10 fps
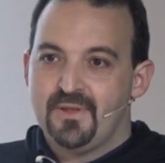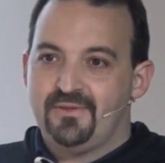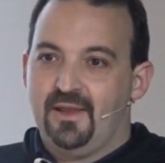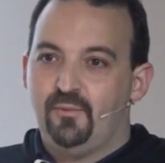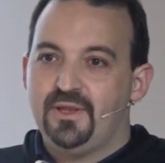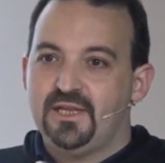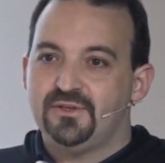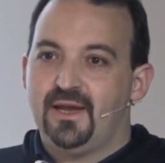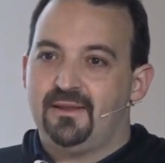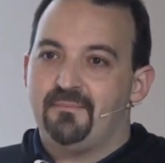that we need to
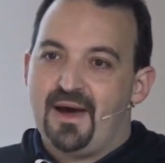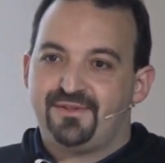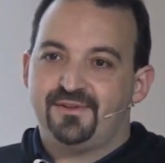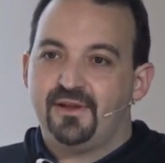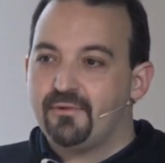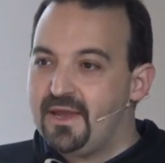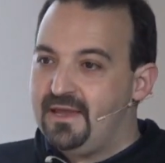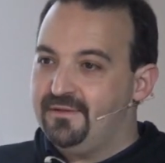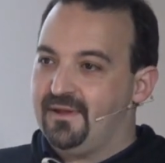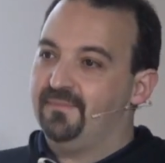get a master's
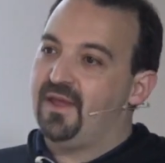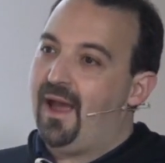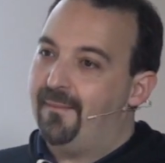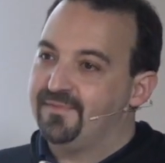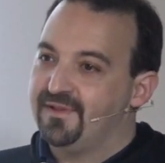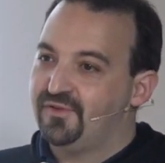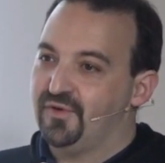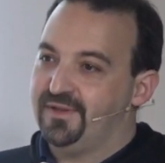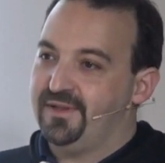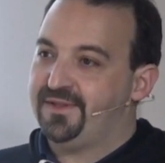degree sometimes to
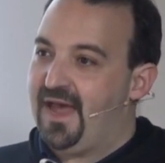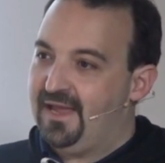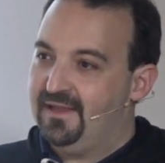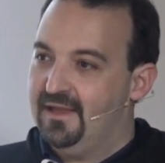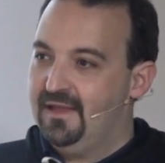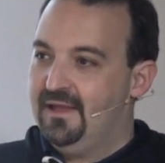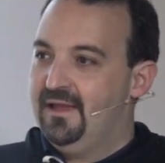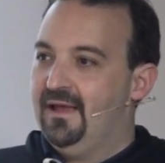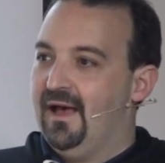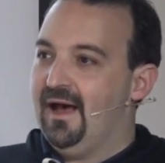understand
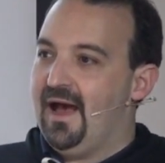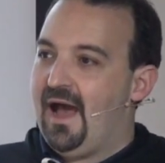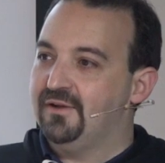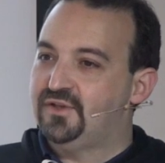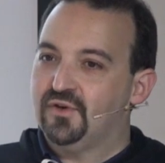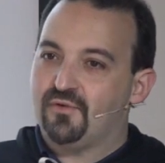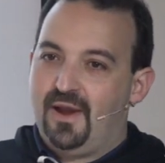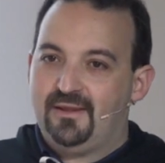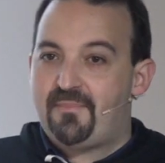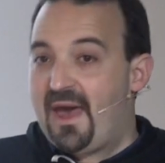how to
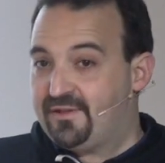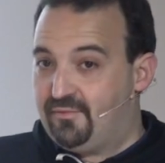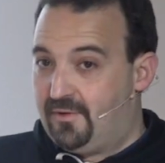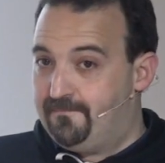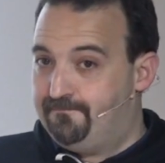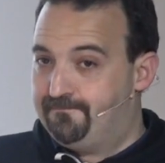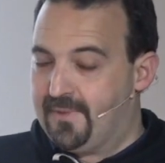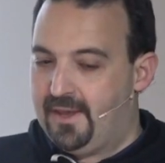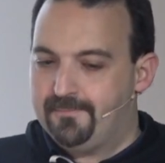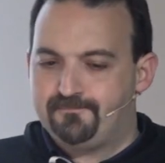create the password,
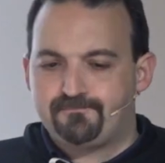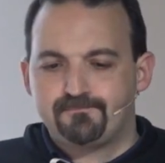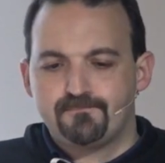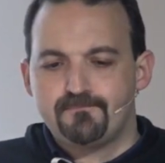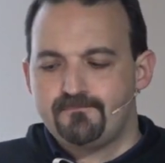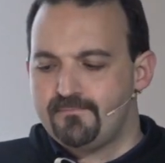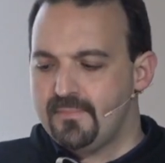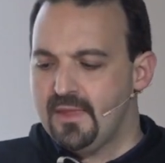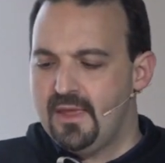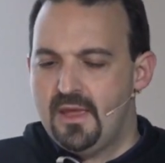okay?
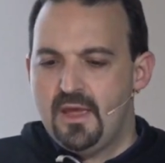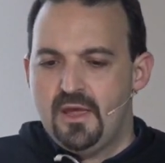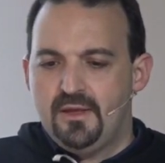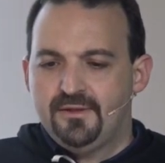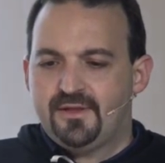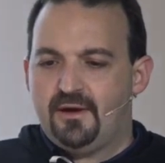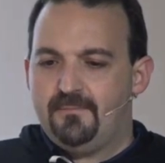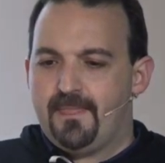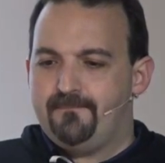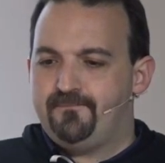
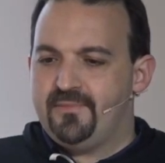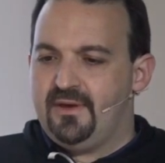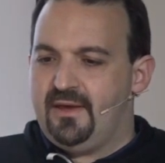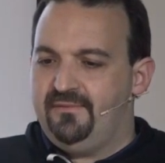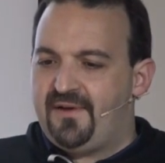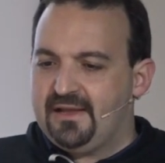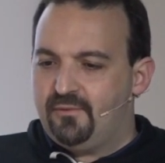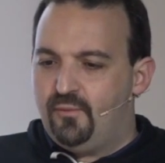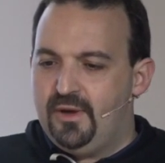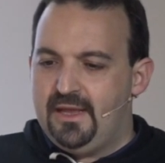So, in fact,
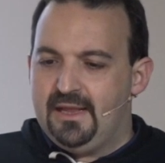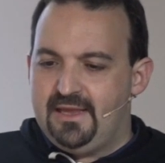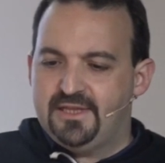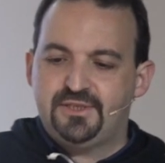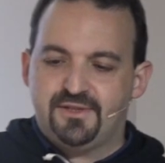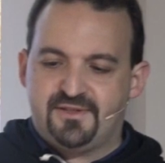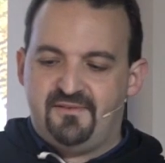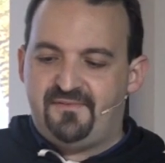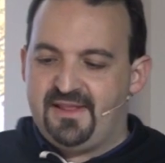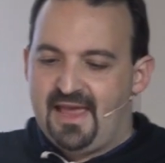we lead to
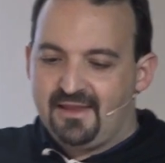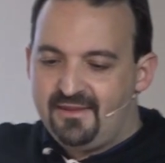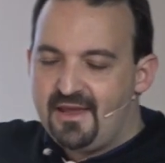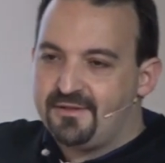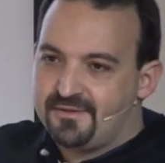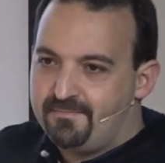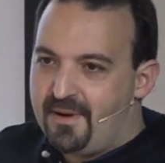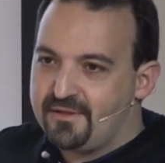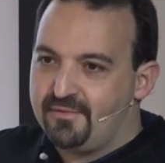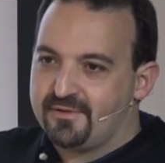something like this.
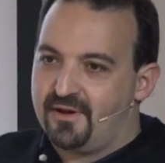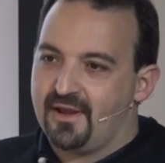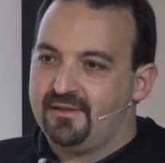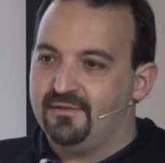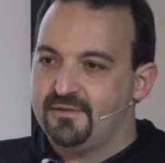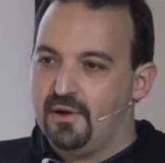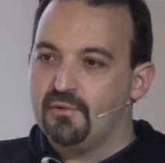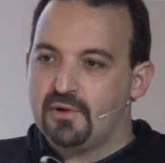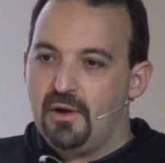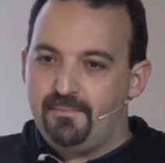Passwords are getting so
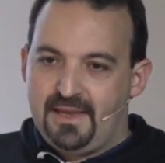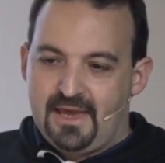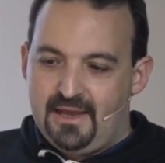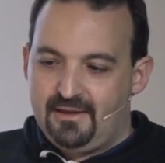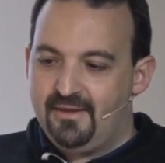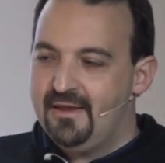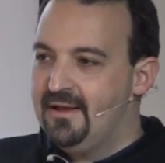complicated